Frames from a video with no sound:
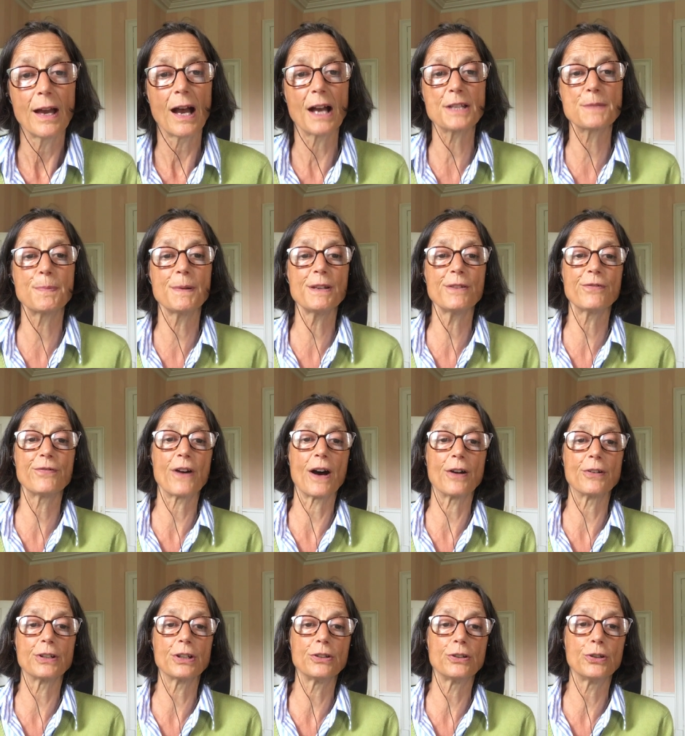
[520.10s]
has been
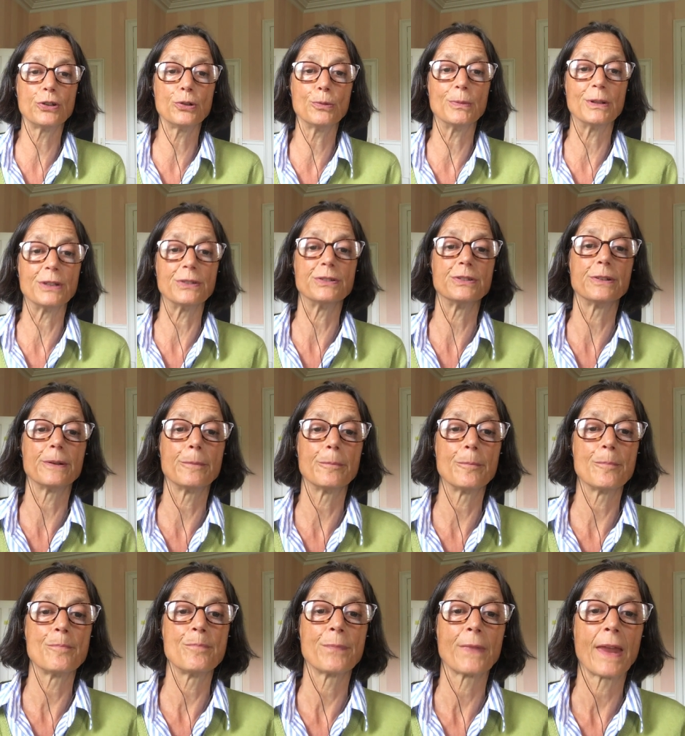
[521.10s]
found in humans
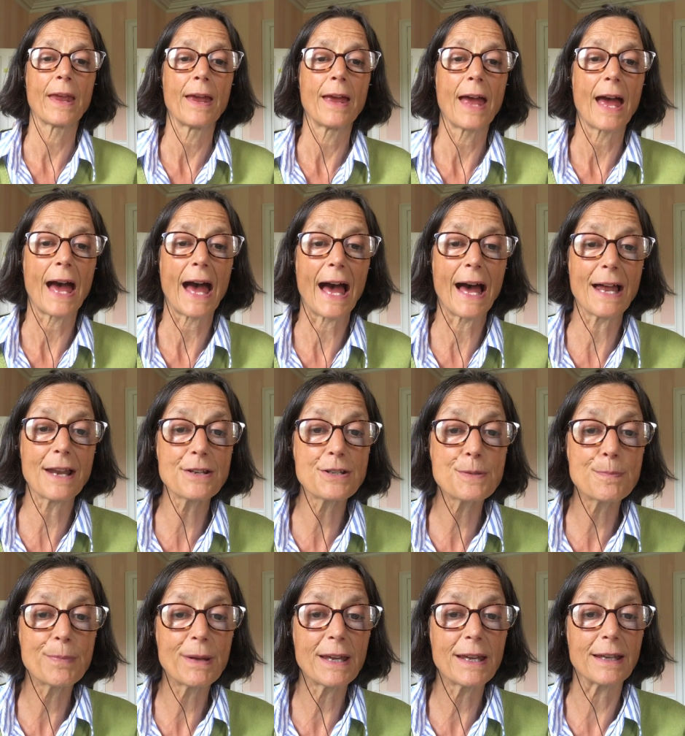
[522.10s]

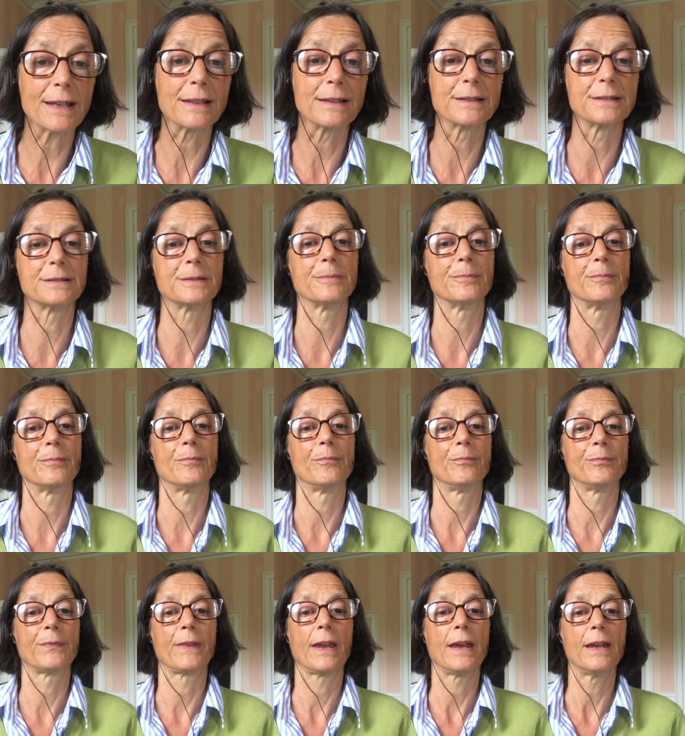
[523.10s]
and pigs.
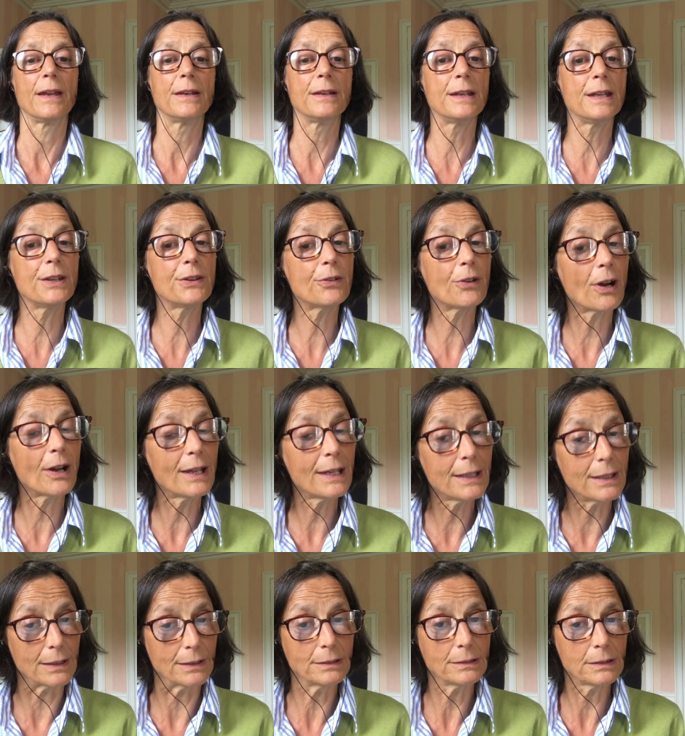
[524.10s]
Neither are
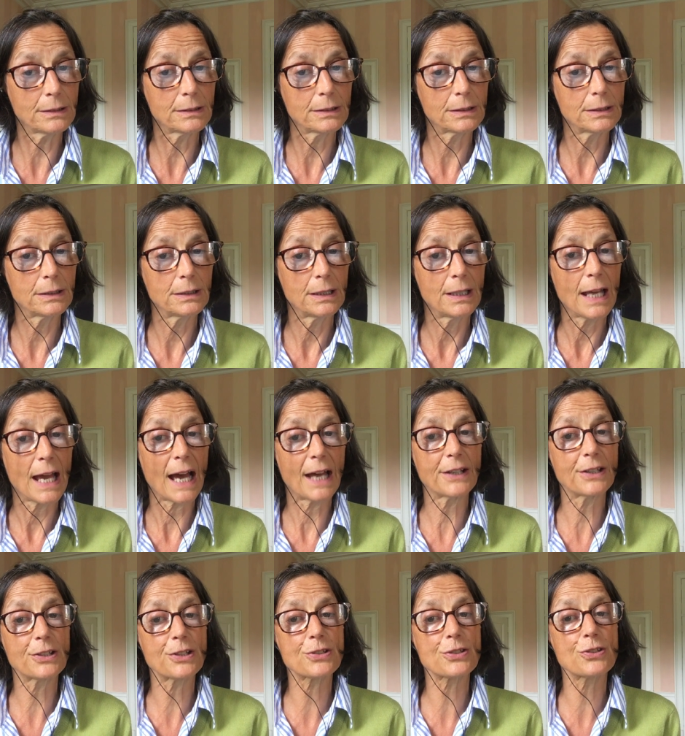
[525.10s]
ill,
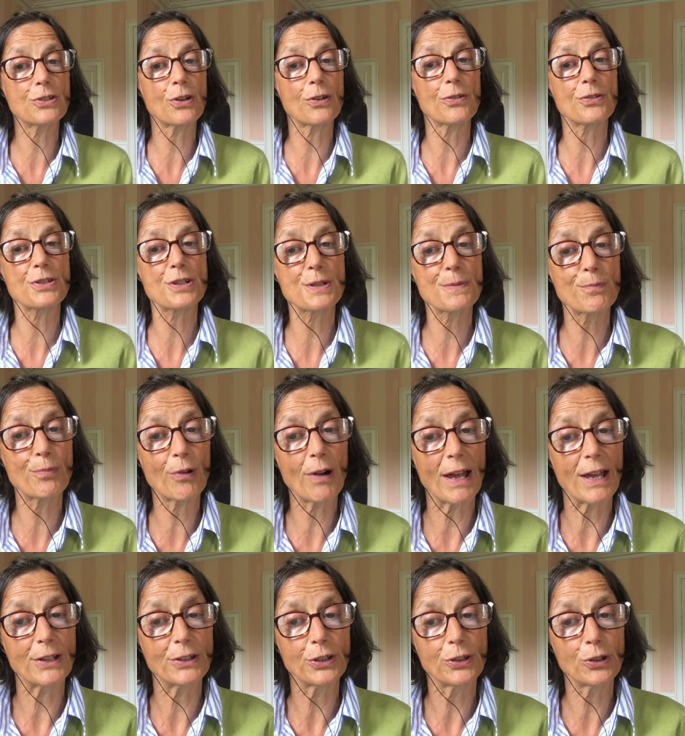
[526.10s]
and it has not
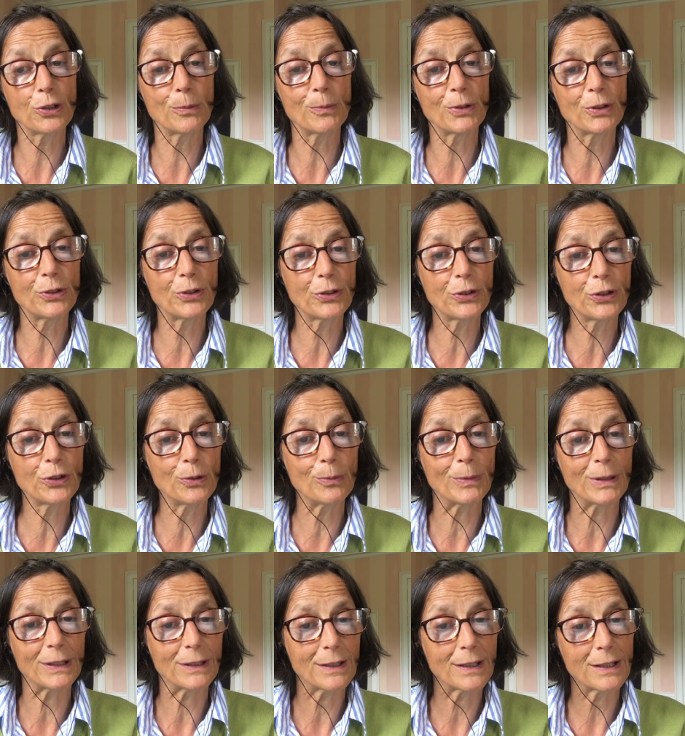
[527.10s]
spread human to
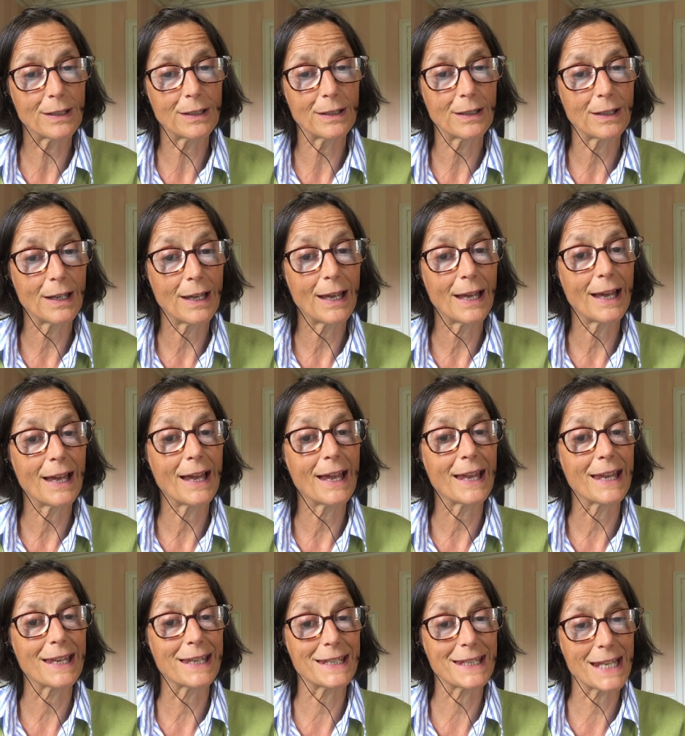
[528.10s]
human
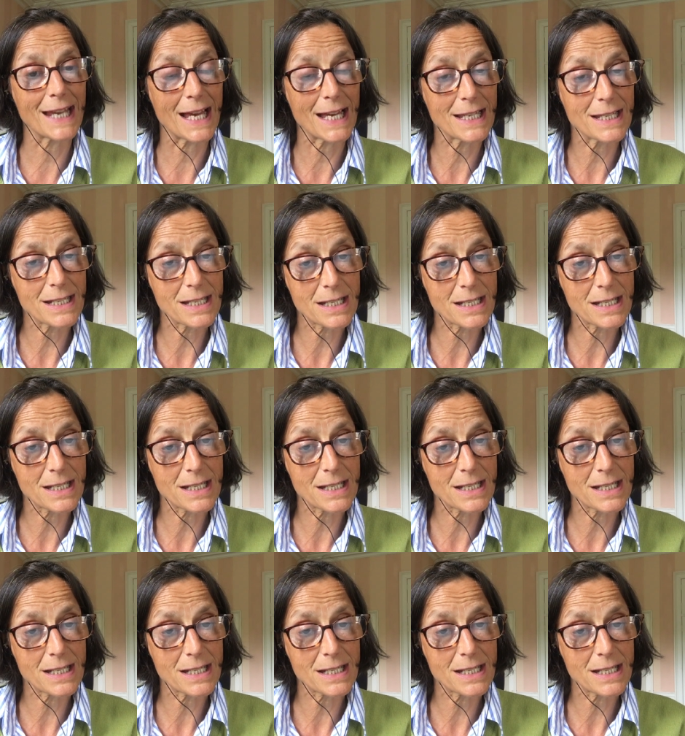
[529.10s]
yet.